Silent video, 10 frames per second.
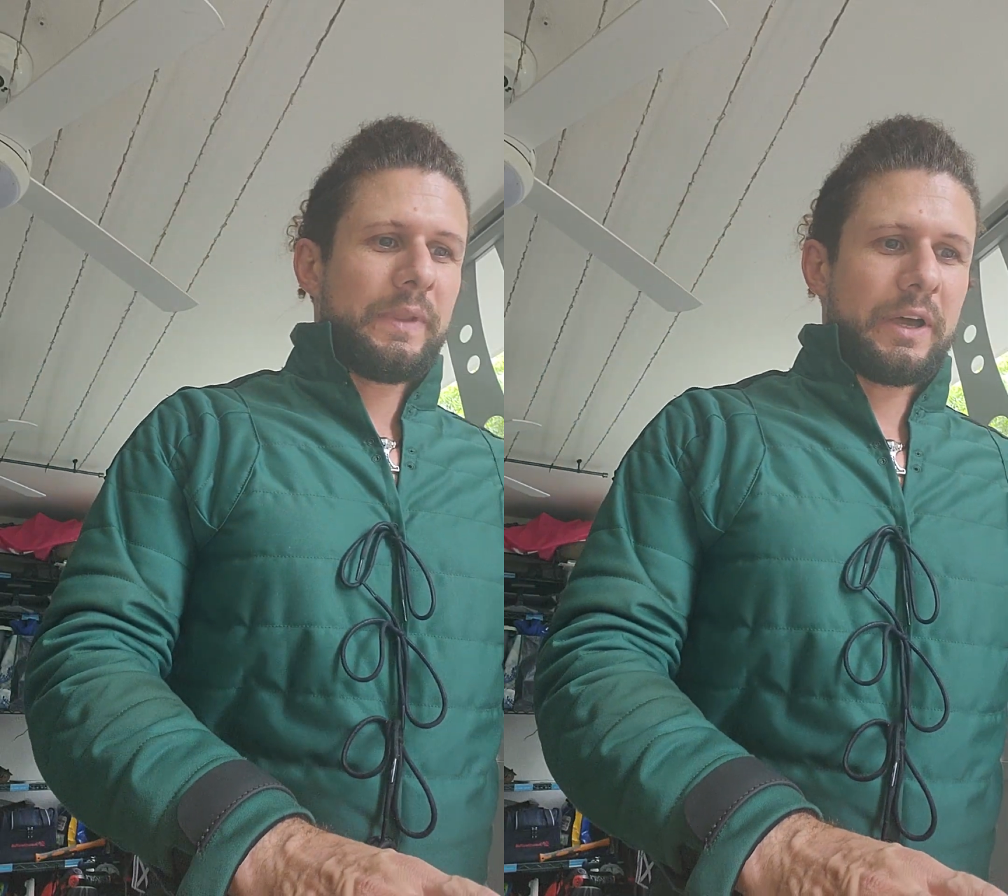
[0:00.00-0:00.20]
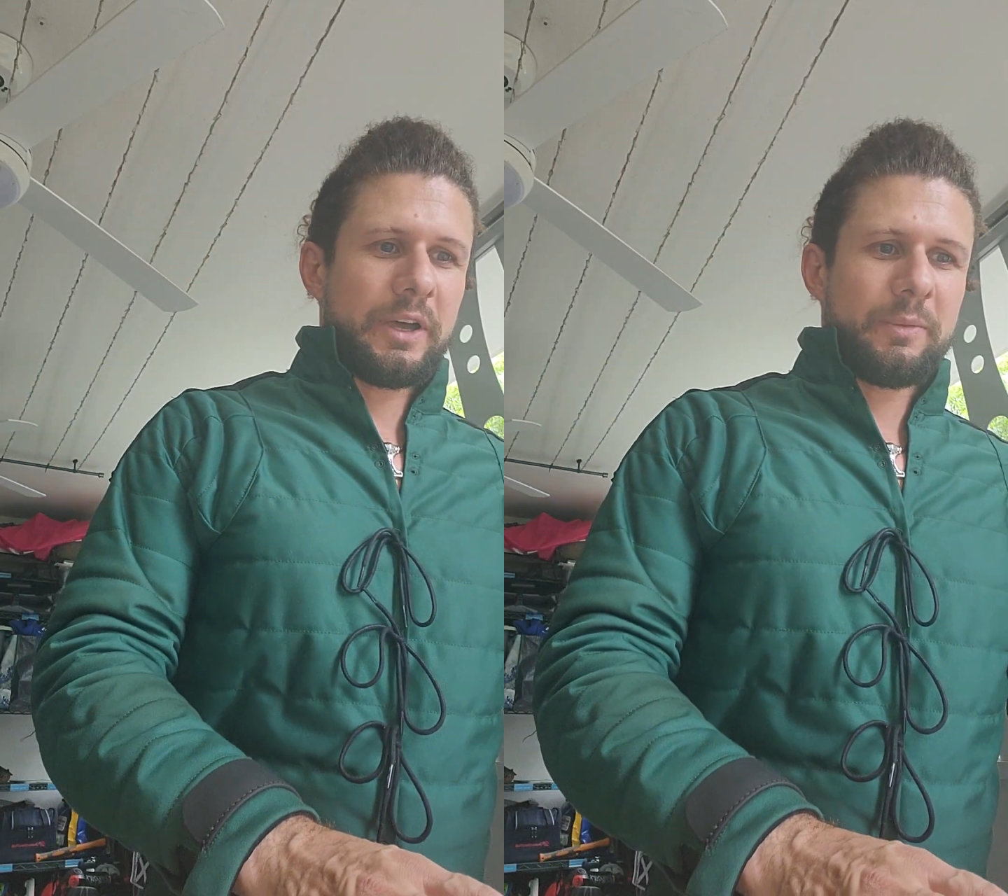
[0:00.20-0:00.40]

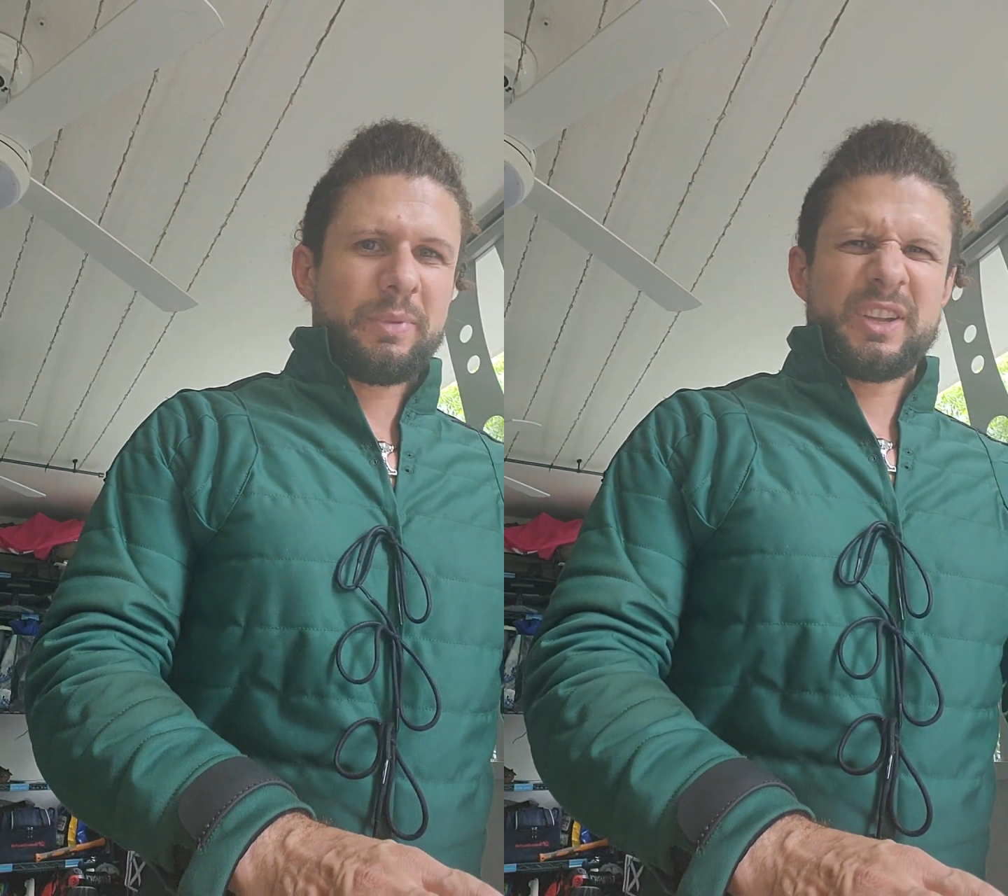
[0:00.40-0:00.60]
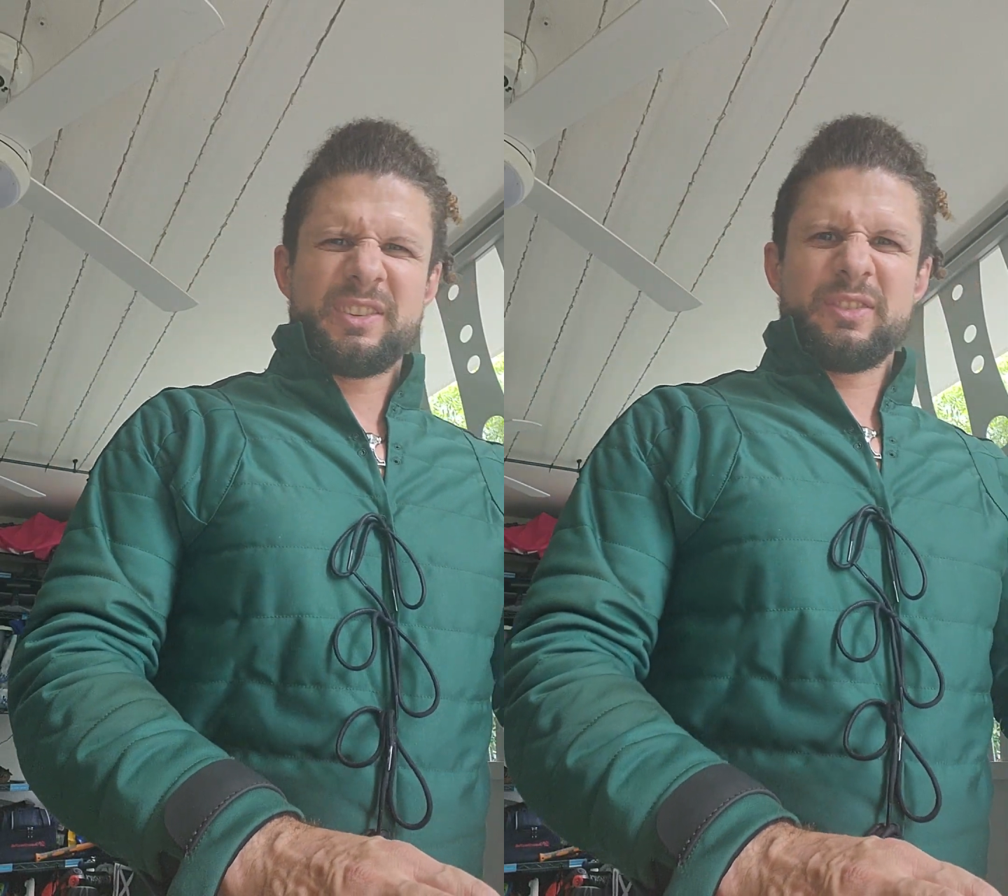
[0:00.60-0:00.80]
But
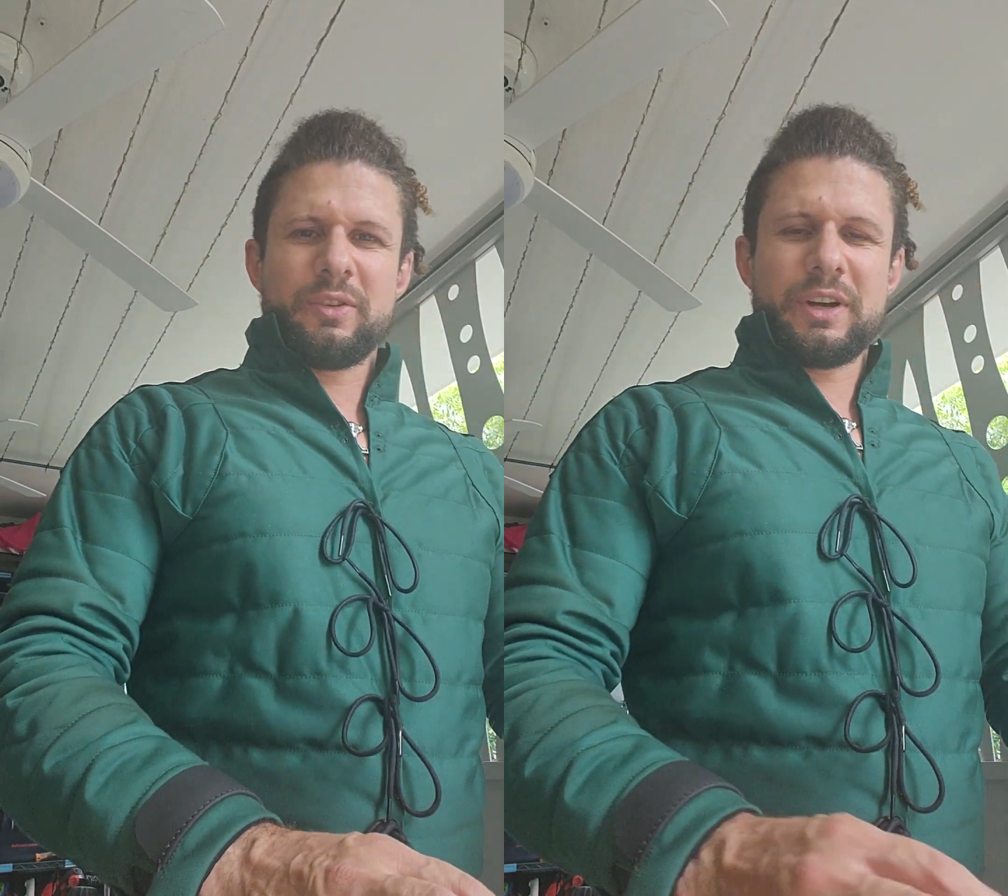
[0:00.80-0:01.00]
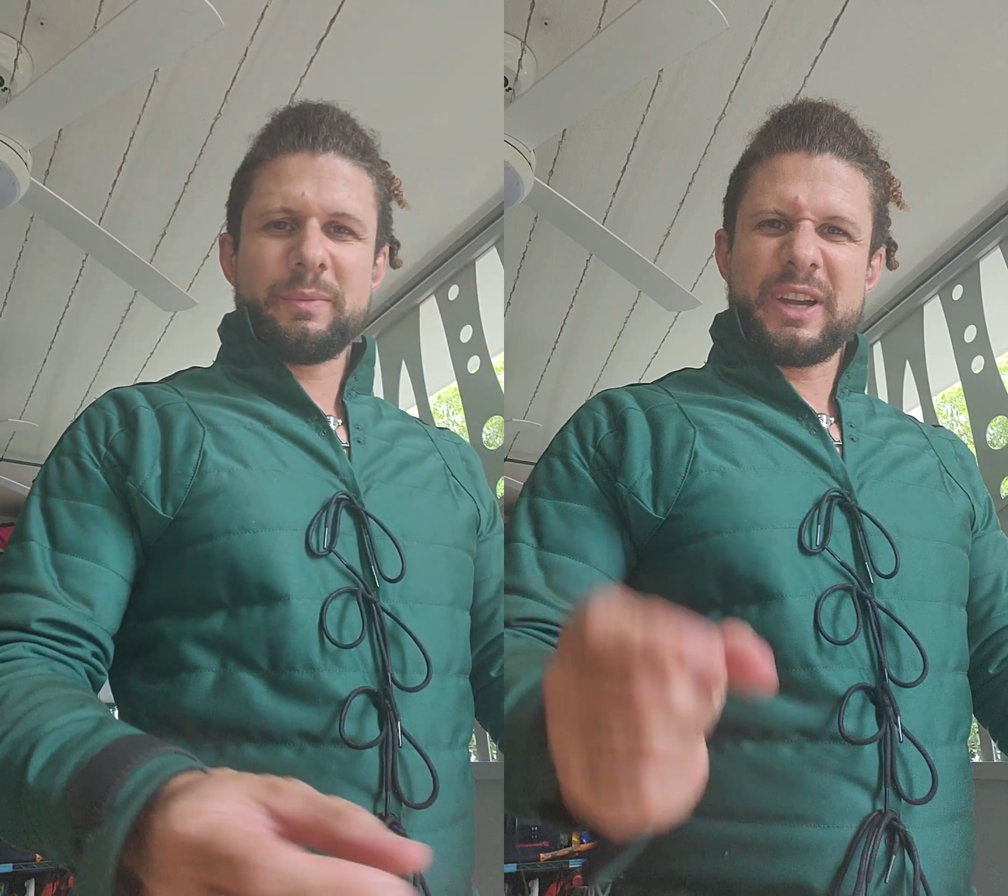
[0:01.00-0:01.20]
I just
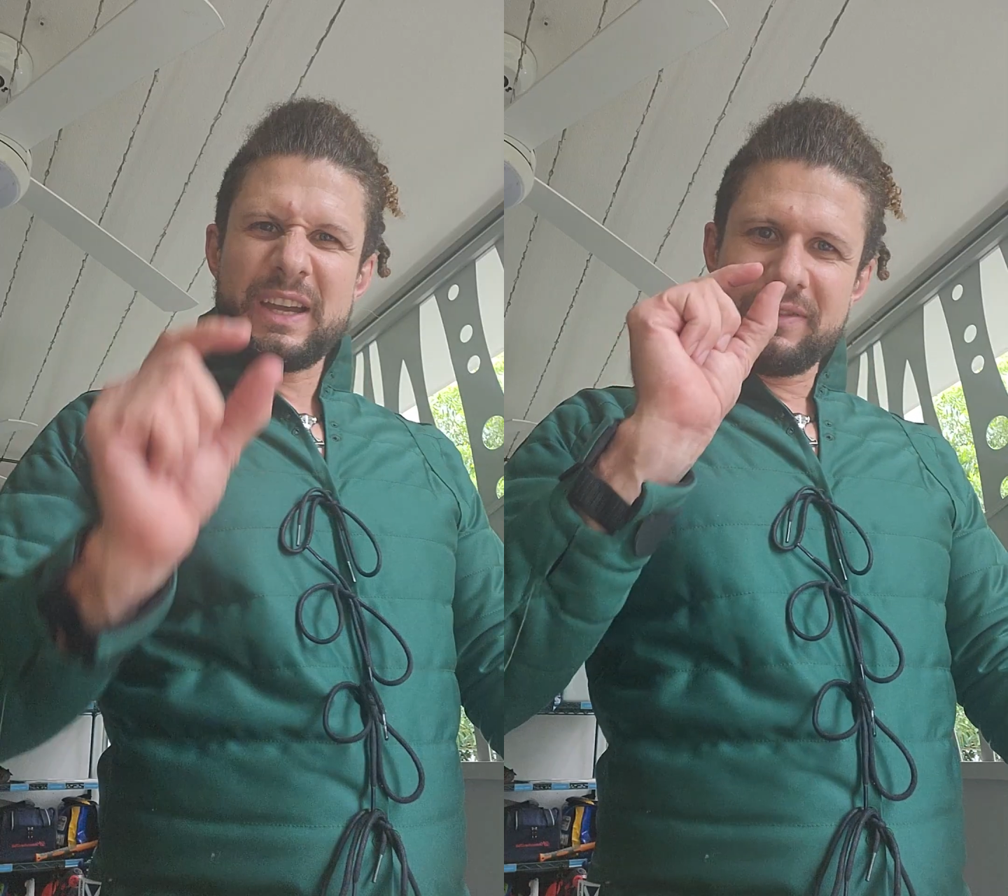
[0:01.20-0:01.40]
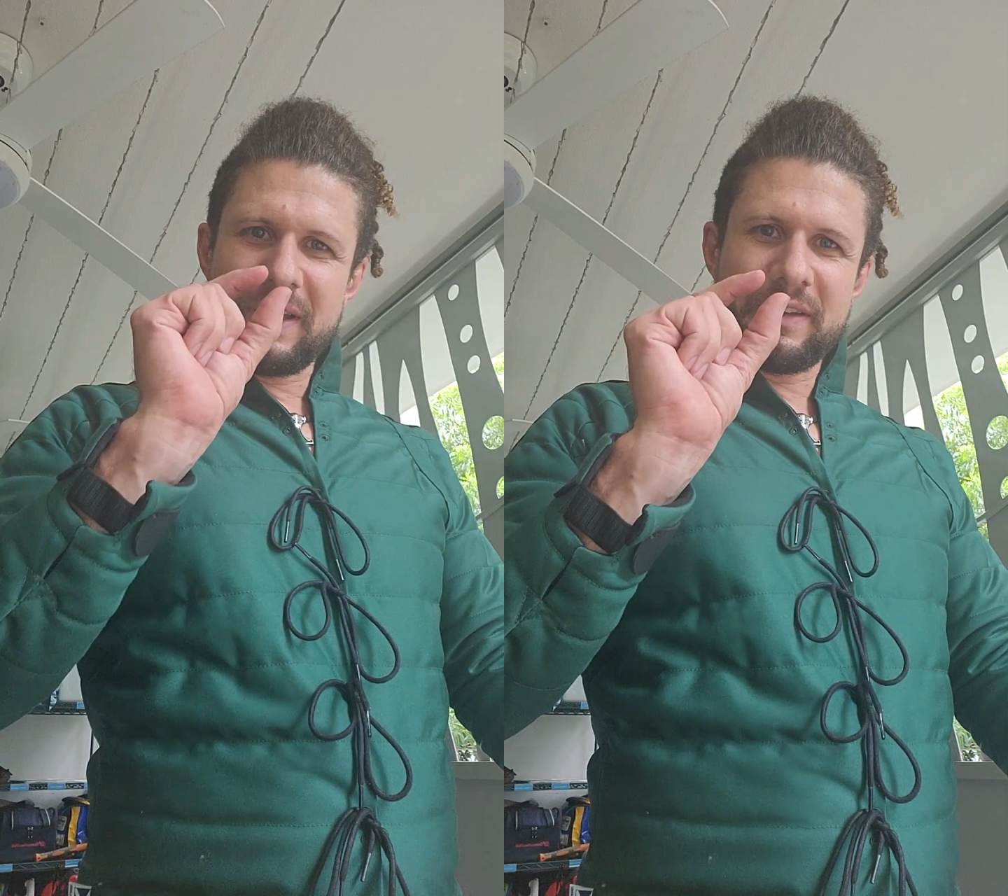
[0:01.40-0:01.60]
thought I might
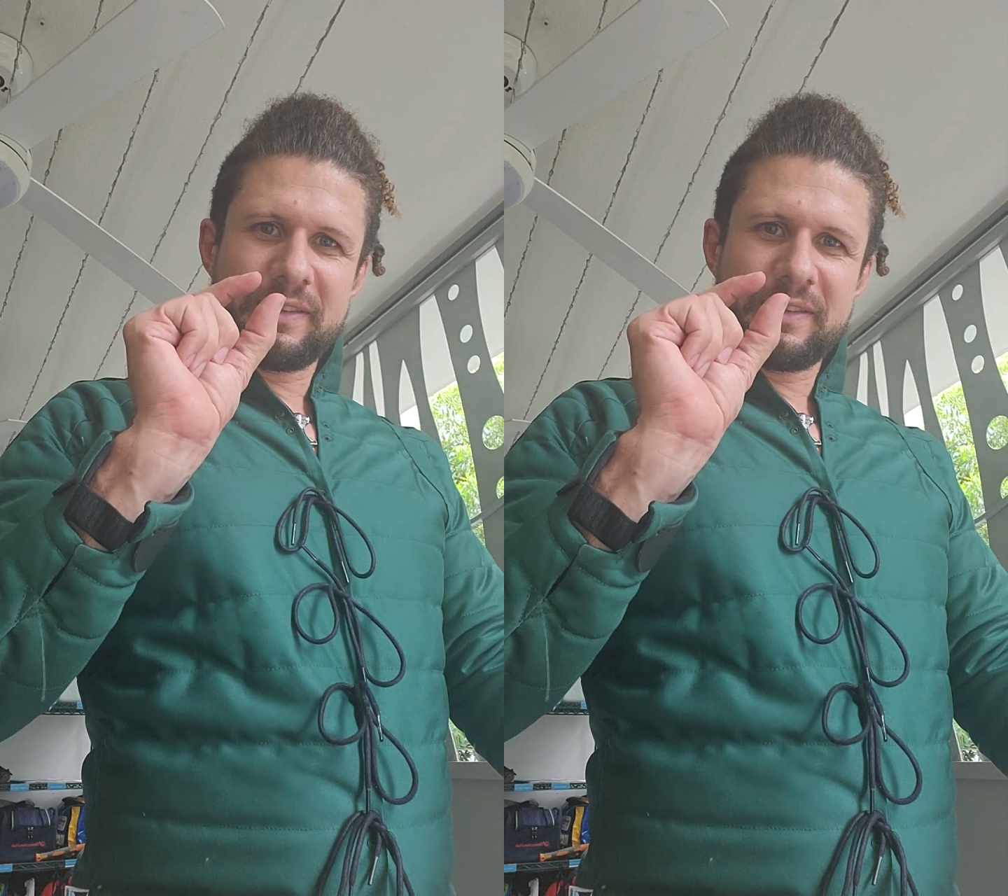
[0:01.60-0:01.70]
have like a